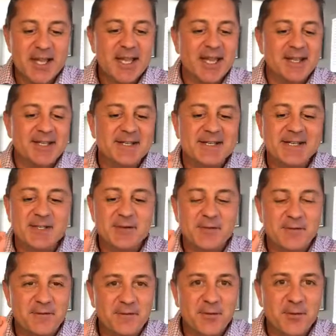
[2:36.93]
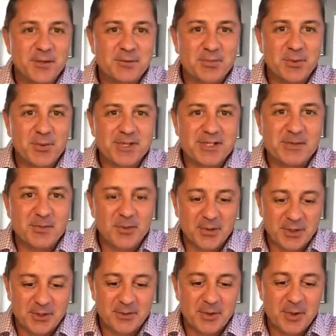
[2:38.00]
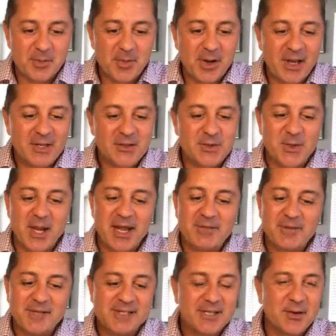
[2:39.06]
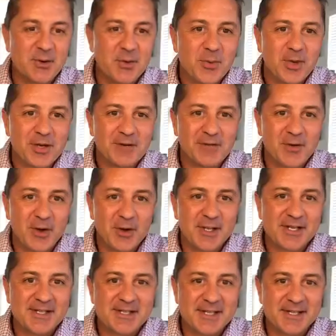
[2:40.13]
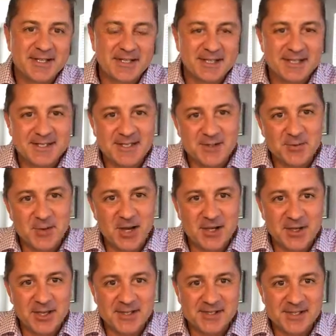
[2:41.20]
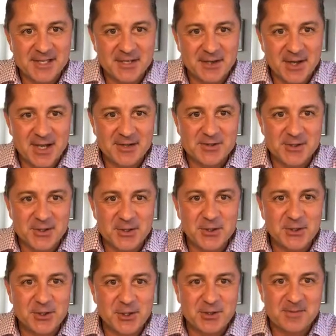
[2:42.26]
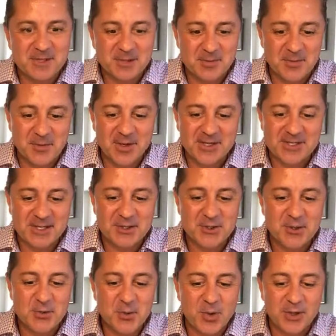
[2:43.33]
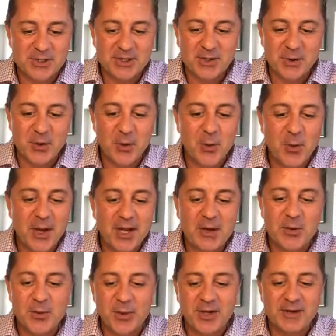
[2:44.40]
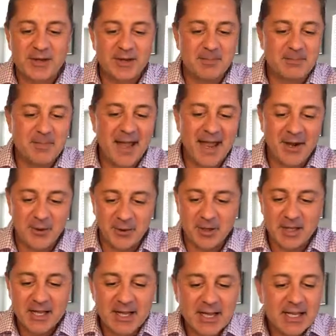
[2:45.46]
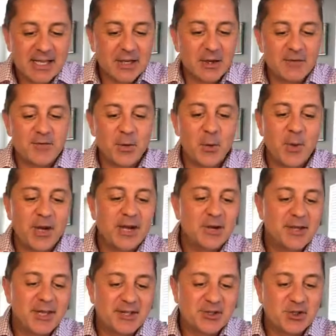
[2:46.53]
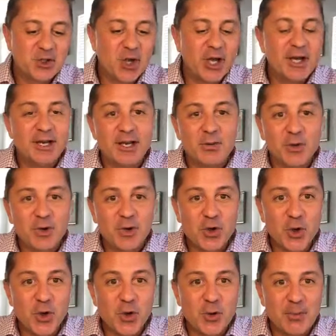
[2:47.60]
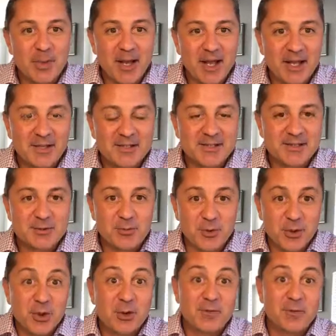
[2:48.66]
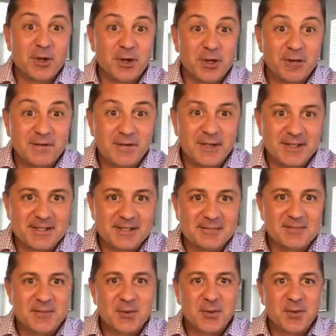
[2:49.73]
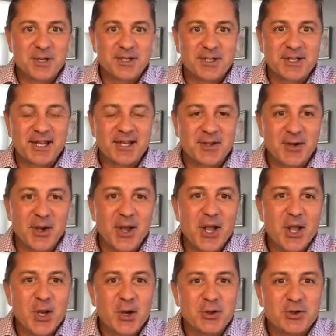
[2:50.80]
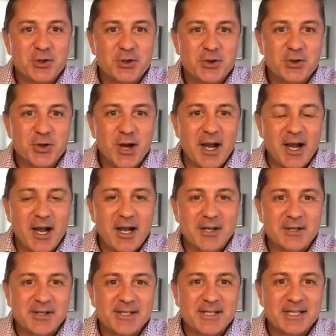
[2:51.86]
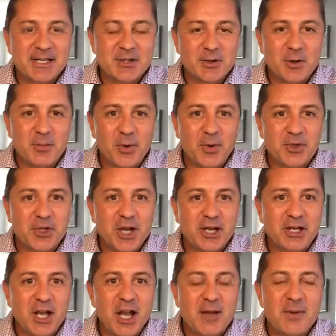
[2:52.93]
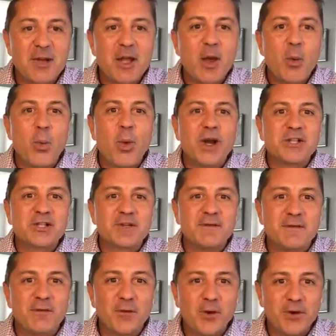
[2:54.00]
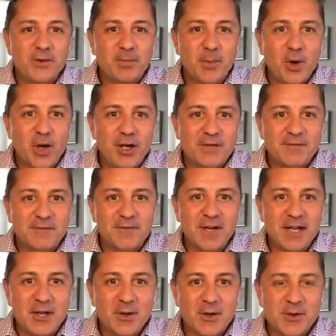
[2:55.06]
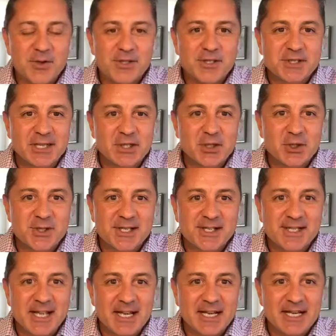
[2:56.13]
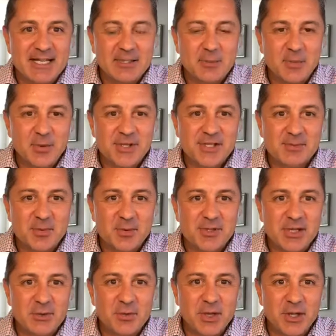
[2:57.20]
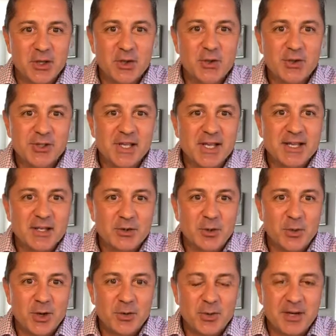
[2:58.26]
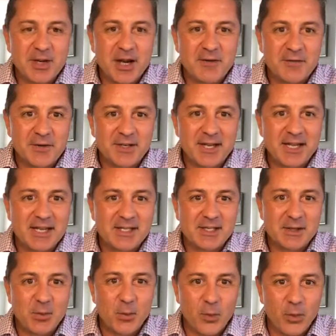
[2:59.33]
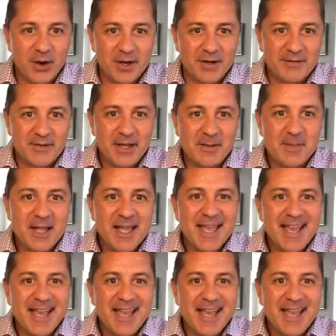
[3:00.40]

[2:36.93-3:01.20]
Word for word: And this is the first principle that we apply to every single one of our listings, and this is why you can sell your house on your terms at the price that you want in a quick manner. Now, if you're ready to get started and want to know if you're a good fit to work together, go to thesignatureapproach.com, watch the 4-part videos that shows exactly the principles that we use. The one we covered is one of them.